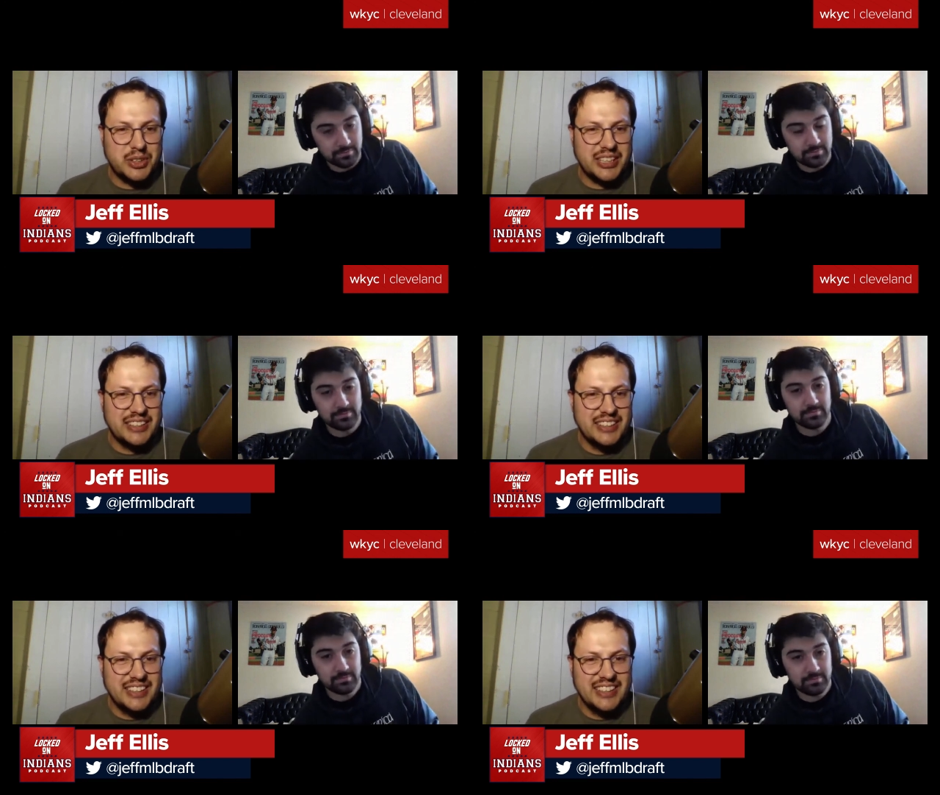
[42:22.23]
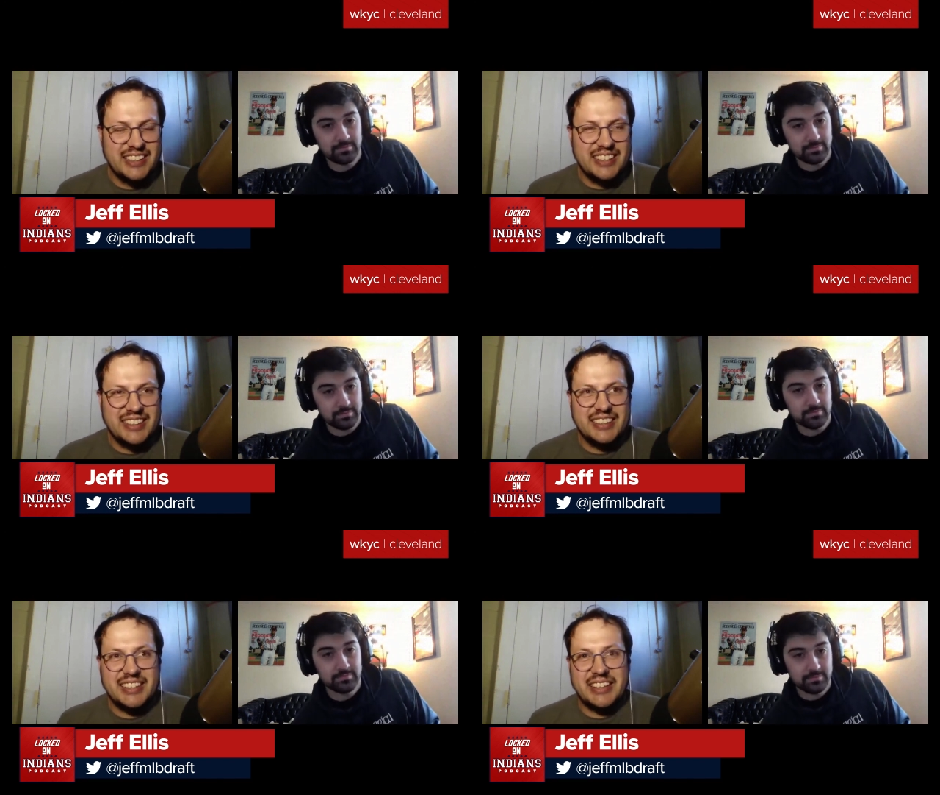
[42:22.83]
Speaker 1: know mm-hmm. they
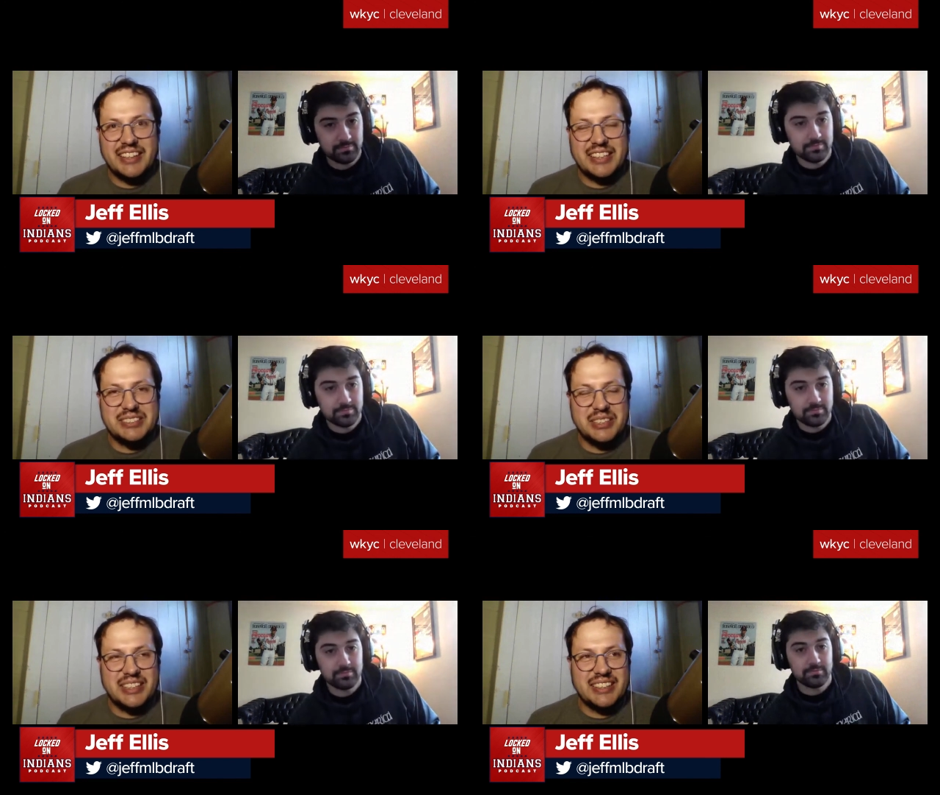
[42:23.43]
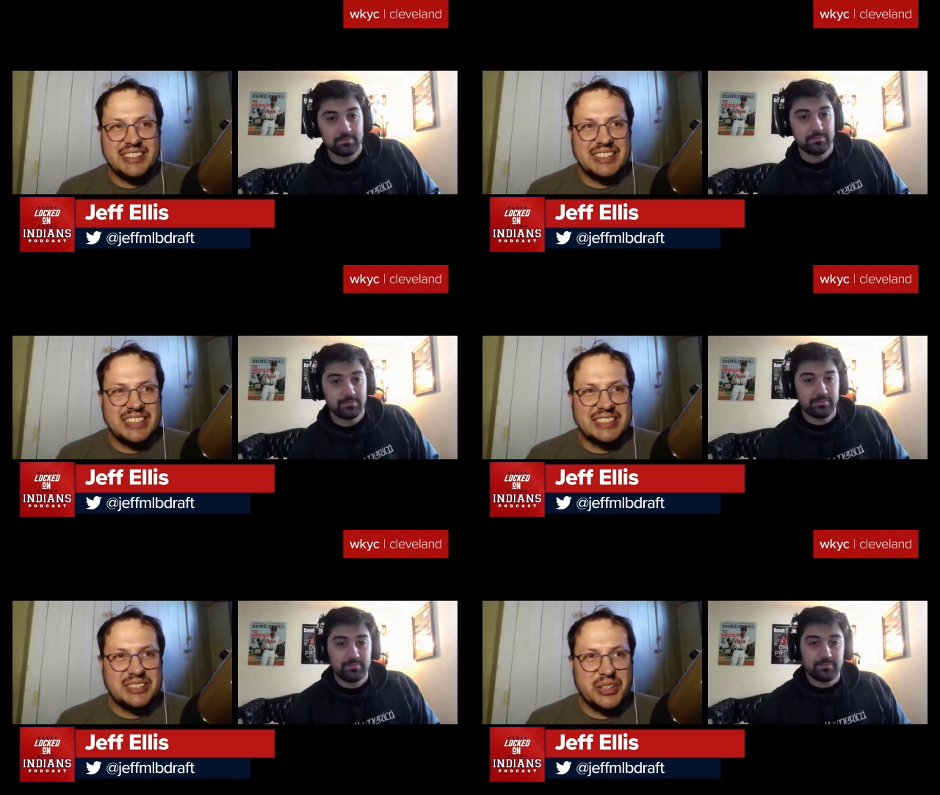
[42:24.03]
they like it. So I,
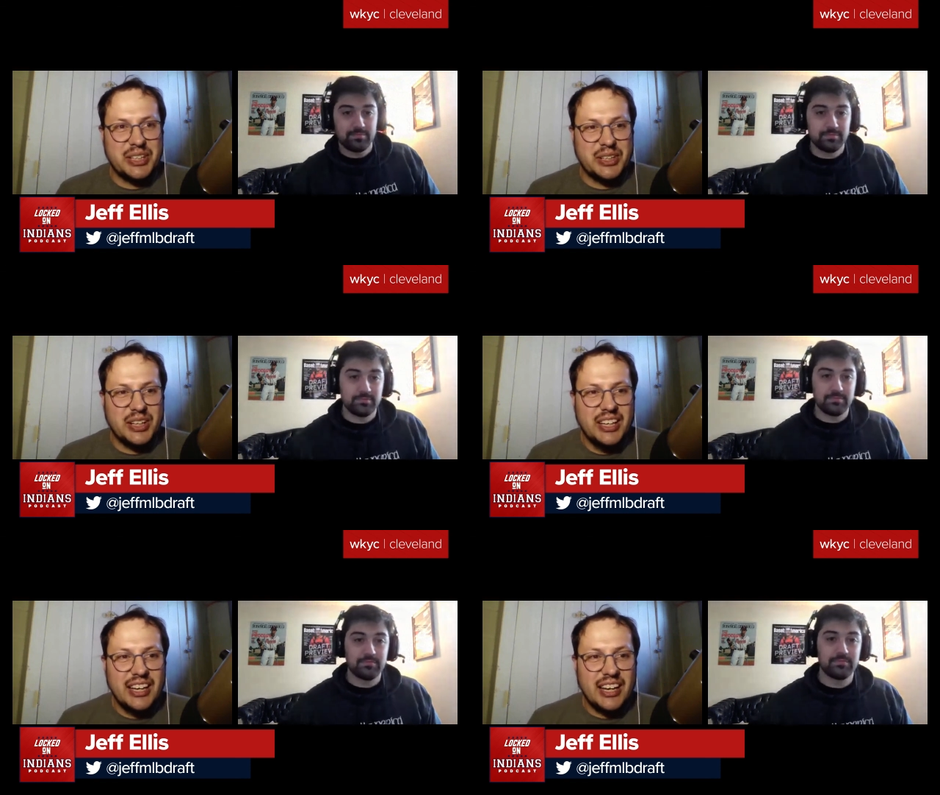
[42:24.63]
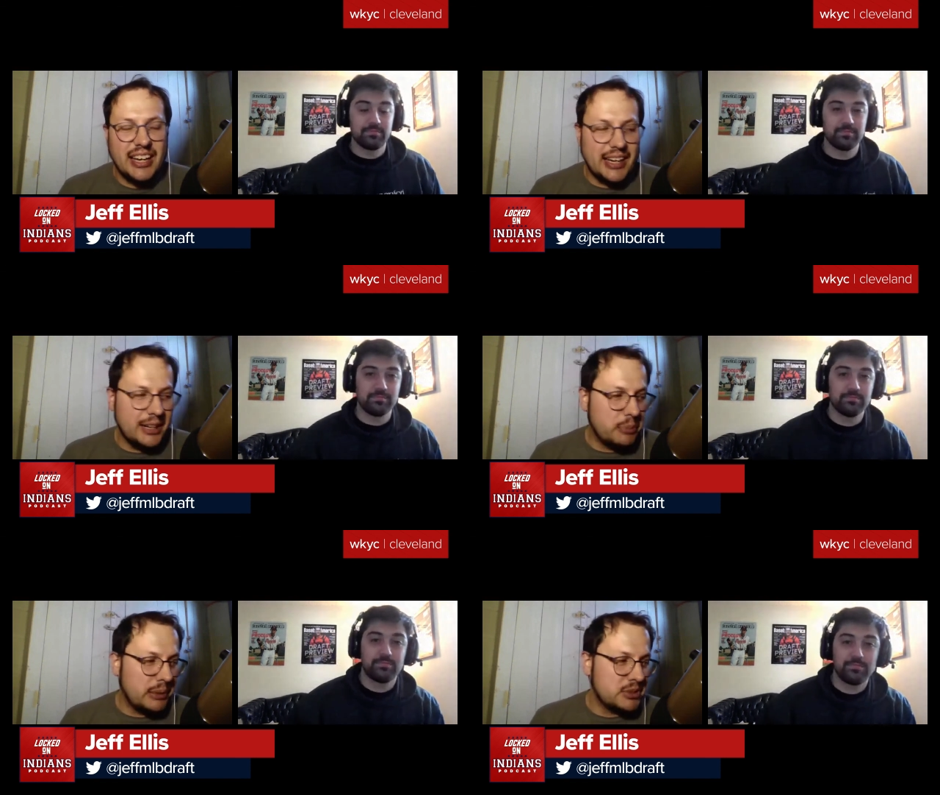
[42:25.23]
I think that's a great call. Uh,
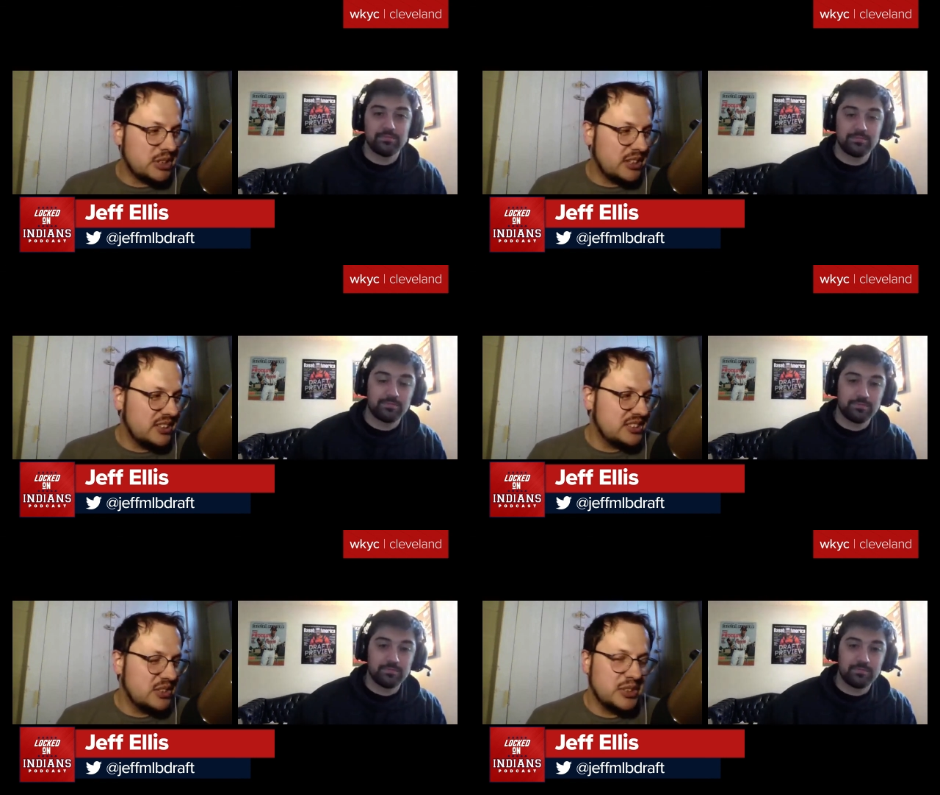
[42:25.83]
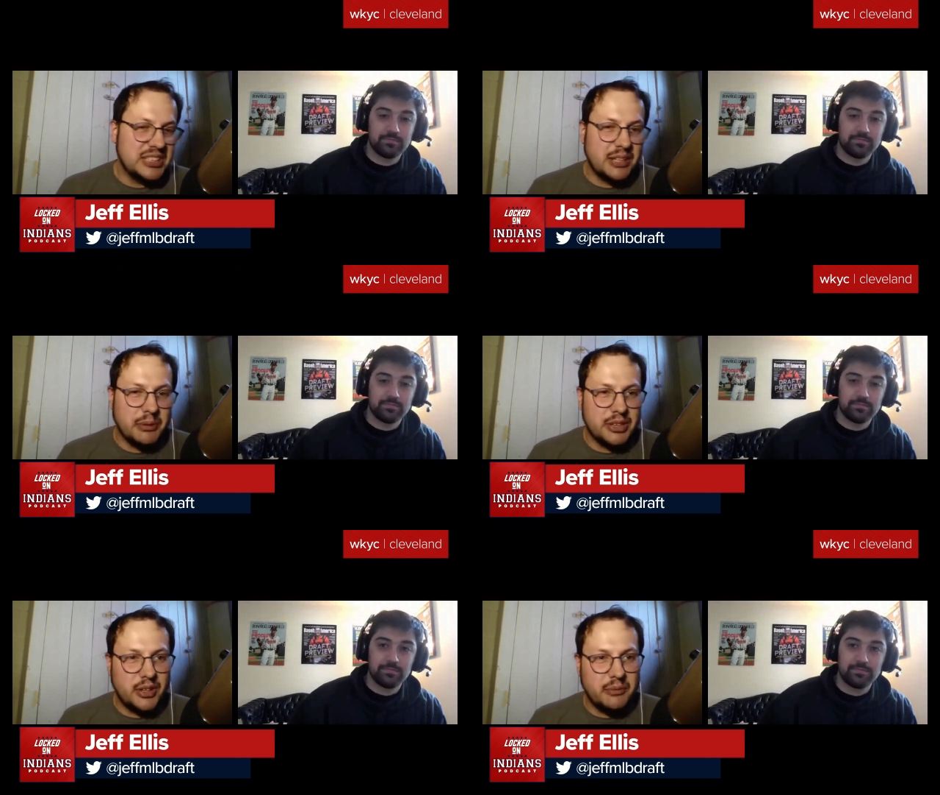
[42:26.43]
I had promised Carlos it'd only
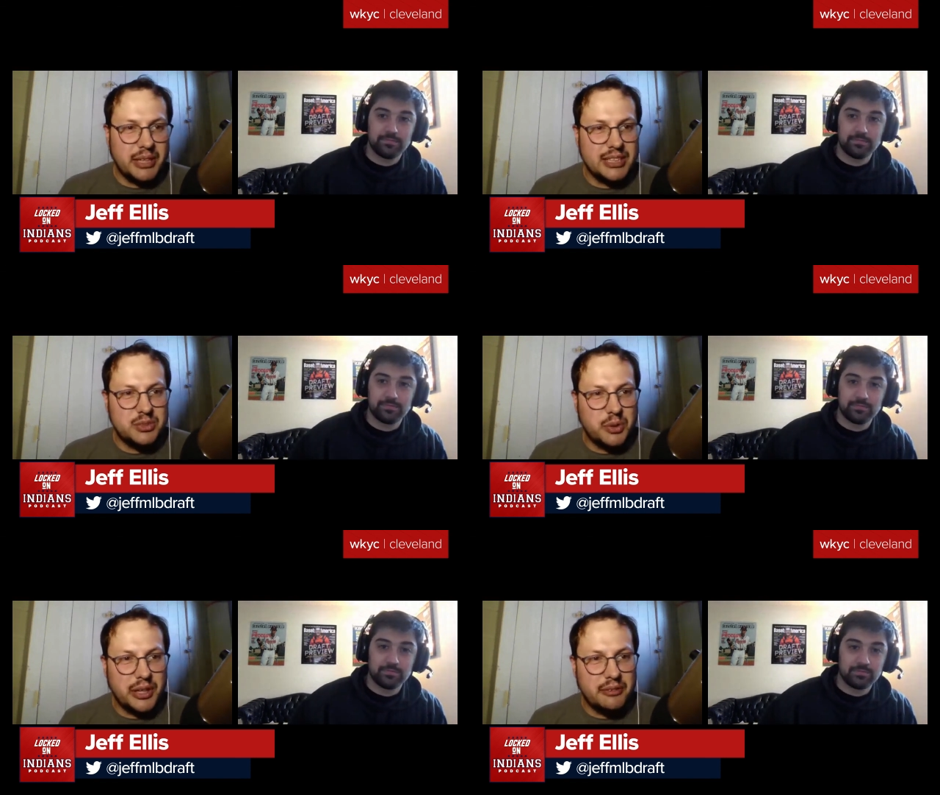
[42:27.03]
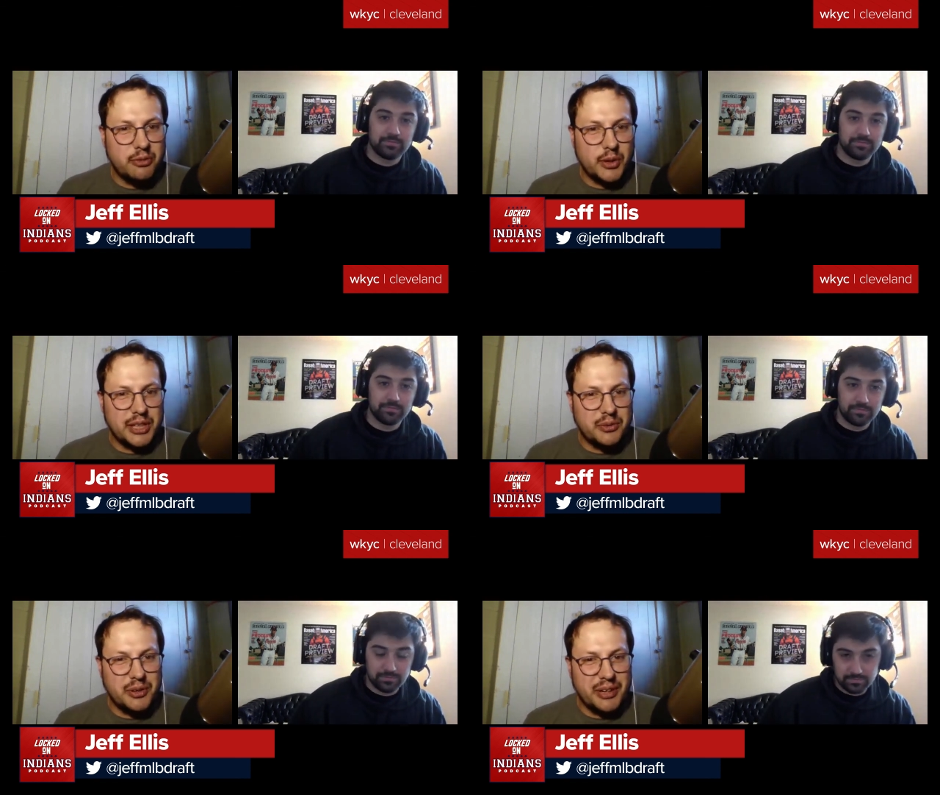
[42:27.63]
take about 30 minutes. We're at
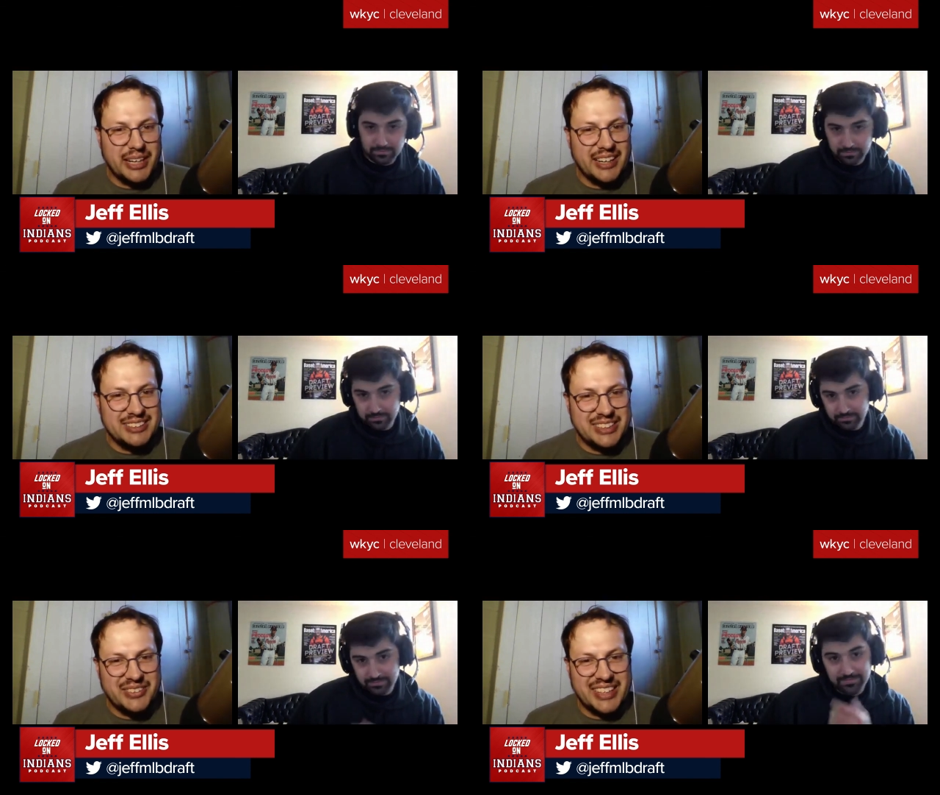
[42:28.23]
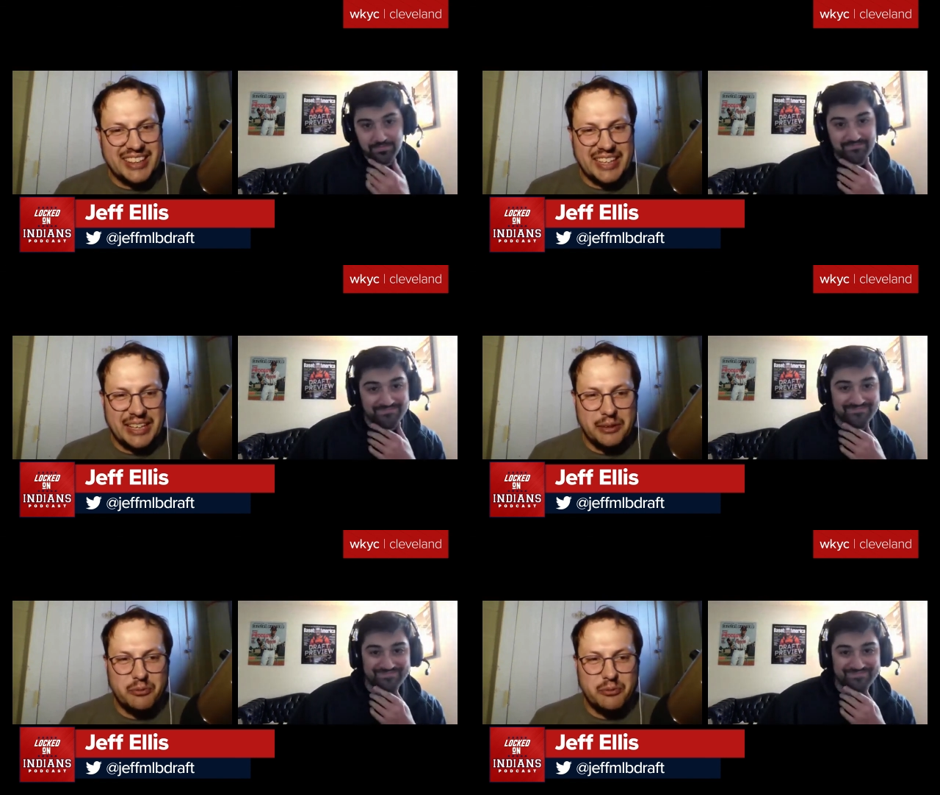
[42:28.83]
43 right now. So I want to thank